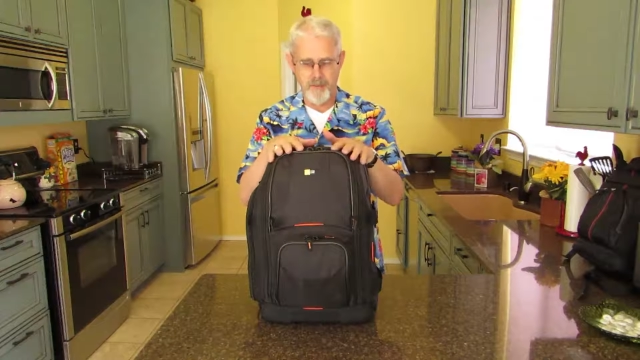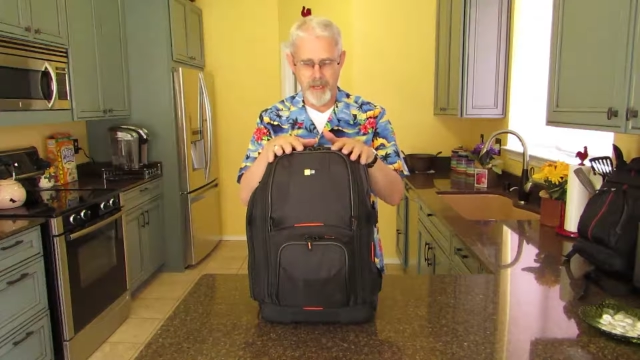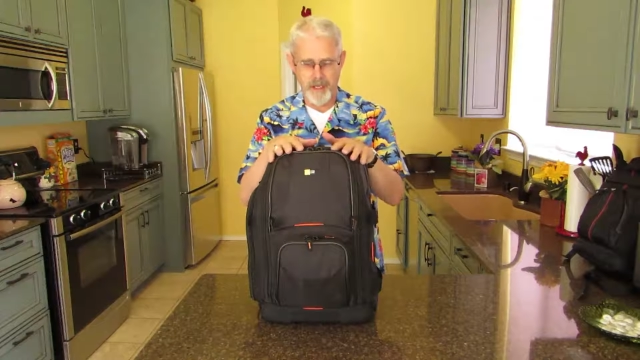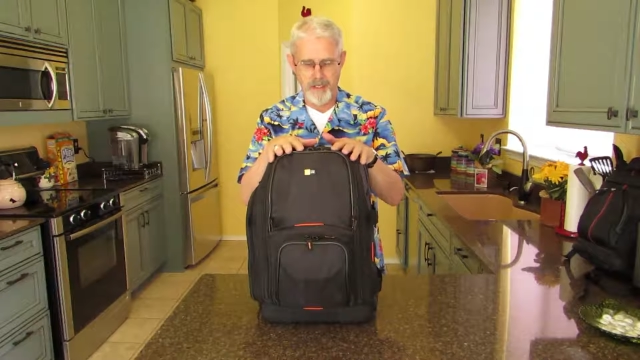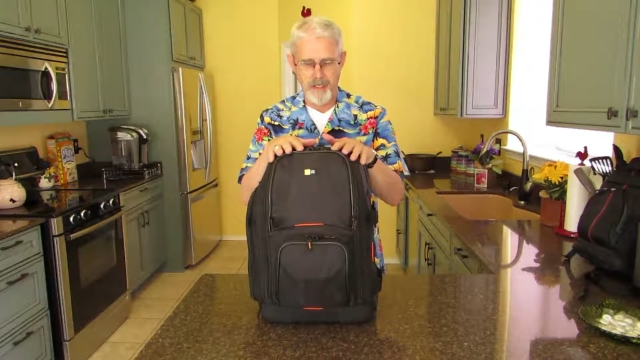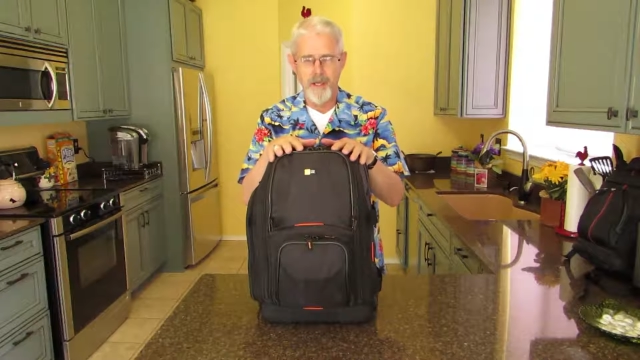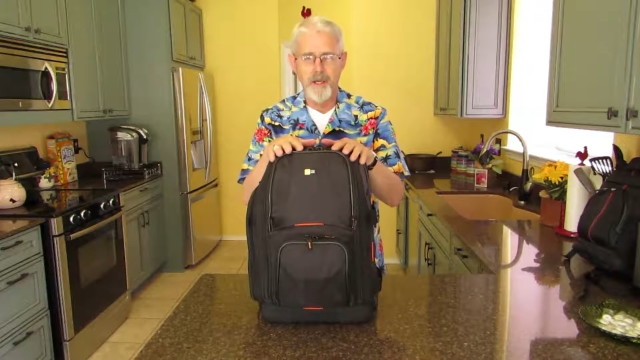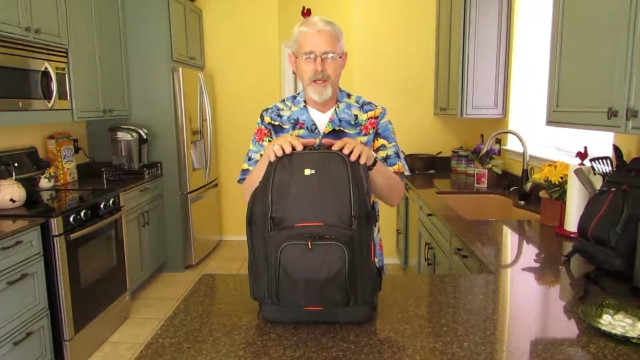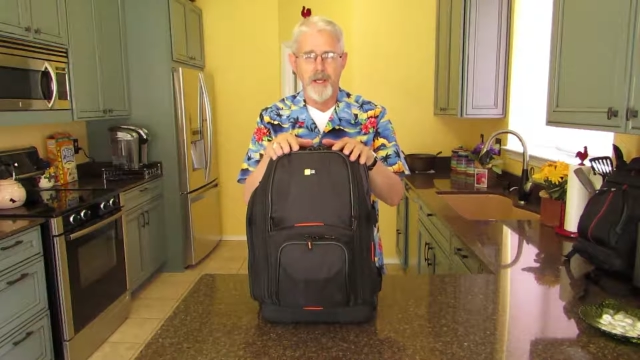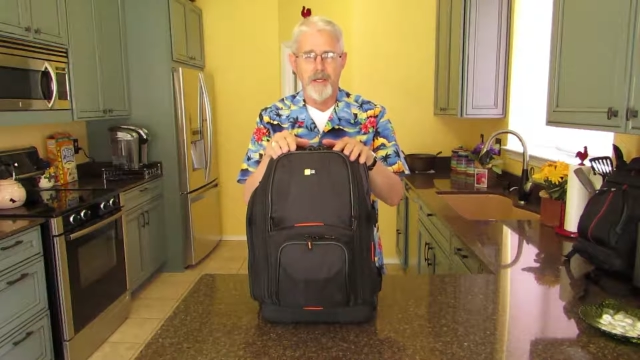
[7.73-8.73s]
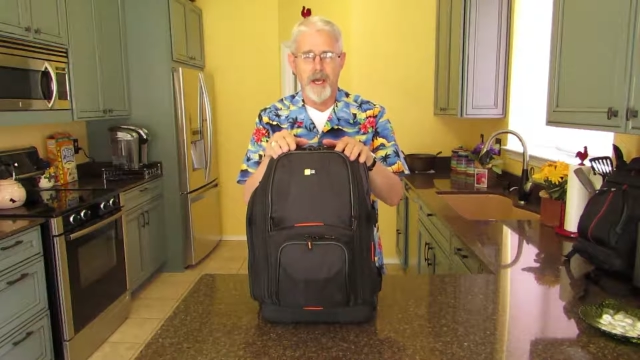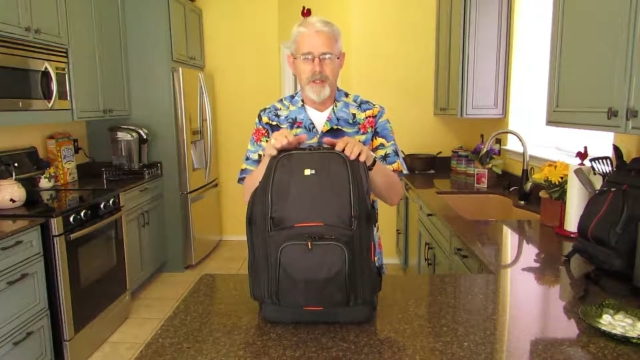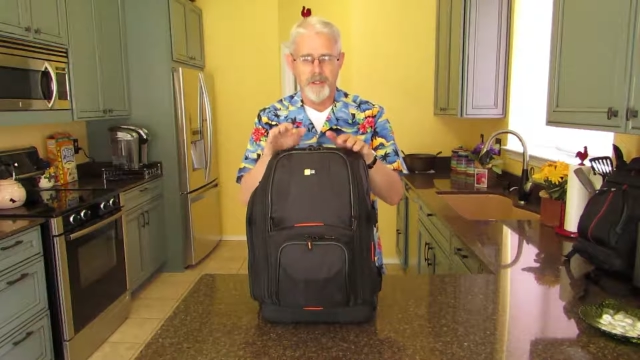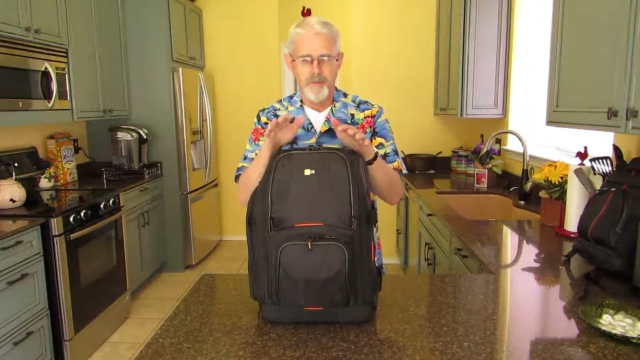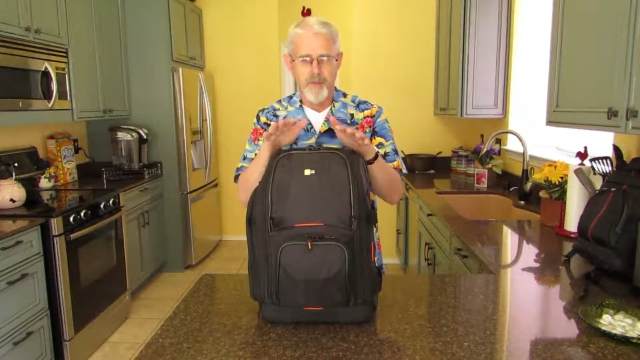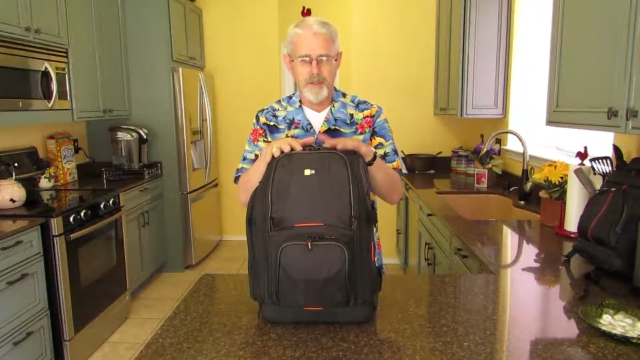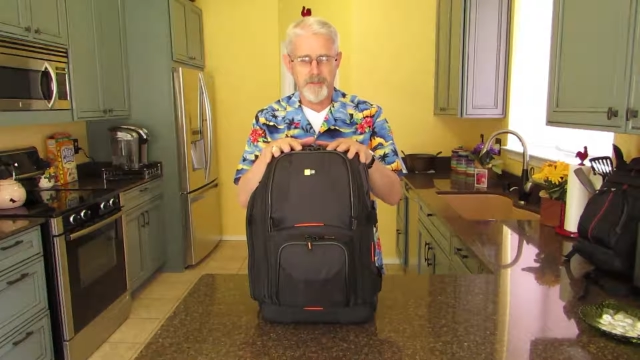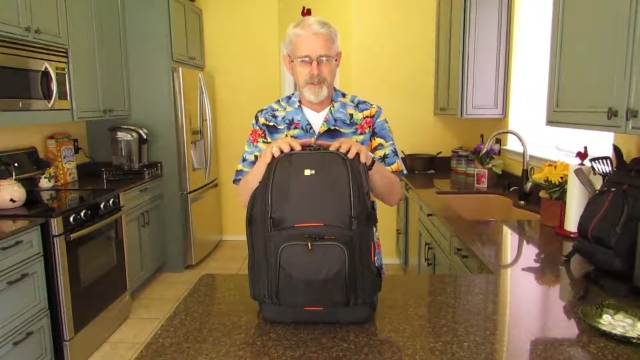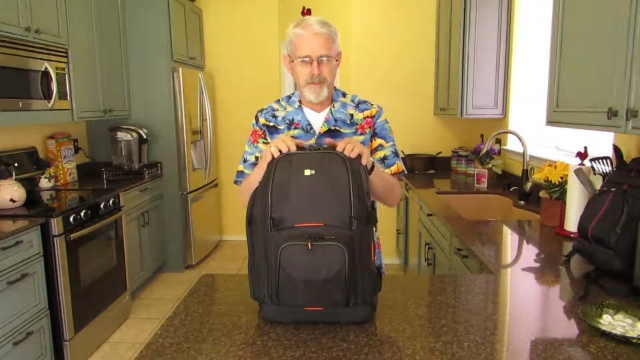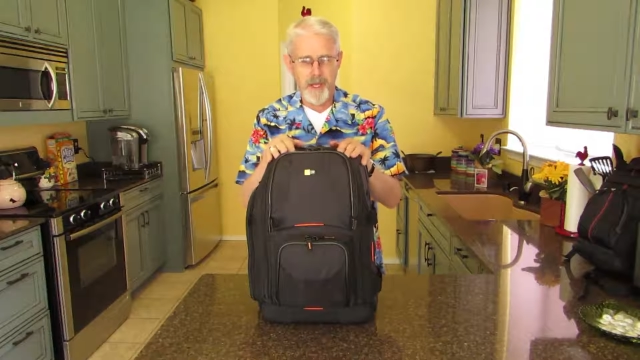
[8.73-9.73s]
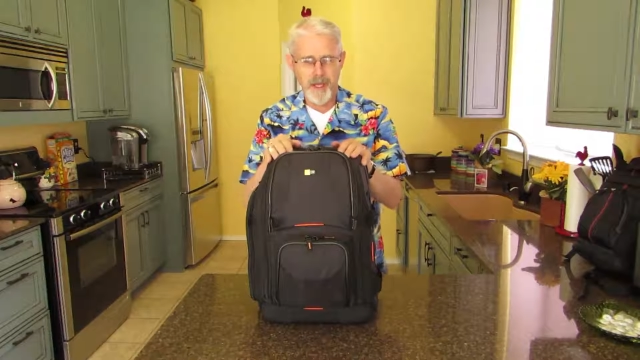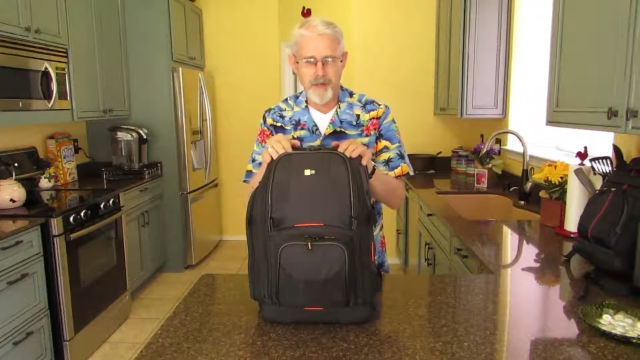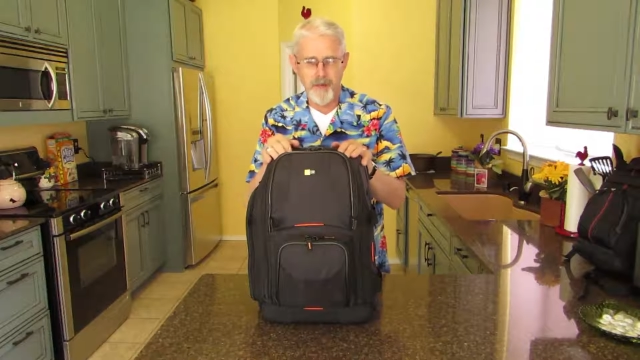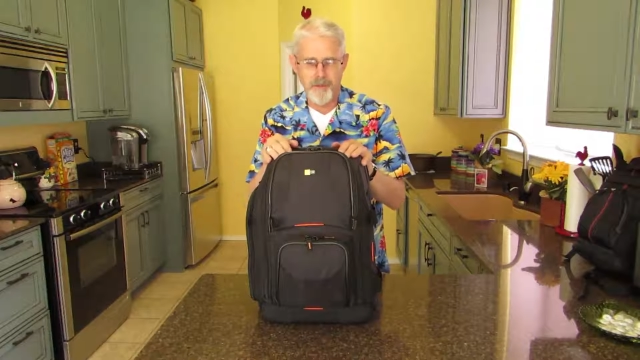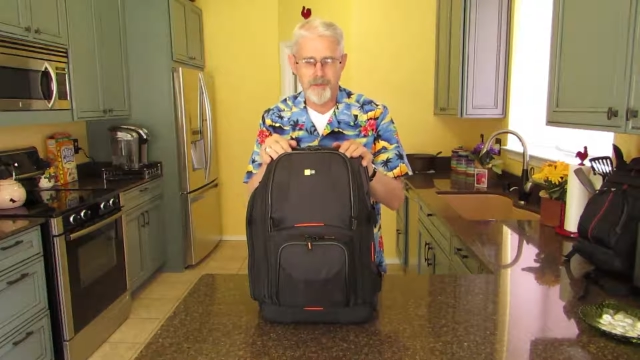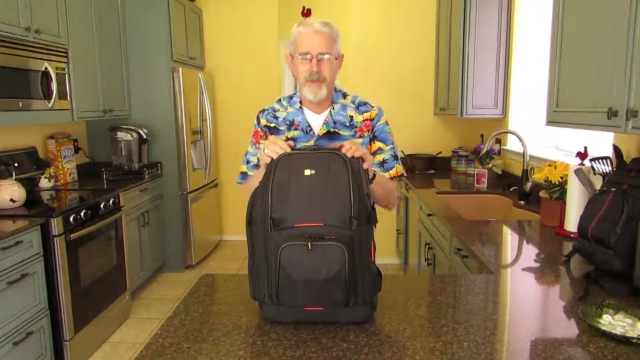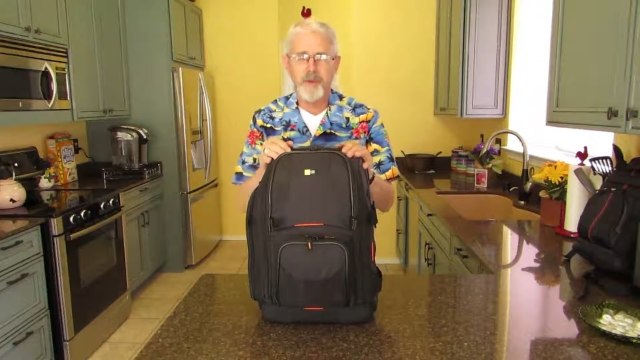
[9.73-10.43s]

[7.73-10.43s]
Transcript: bag. I just bought this bag about 3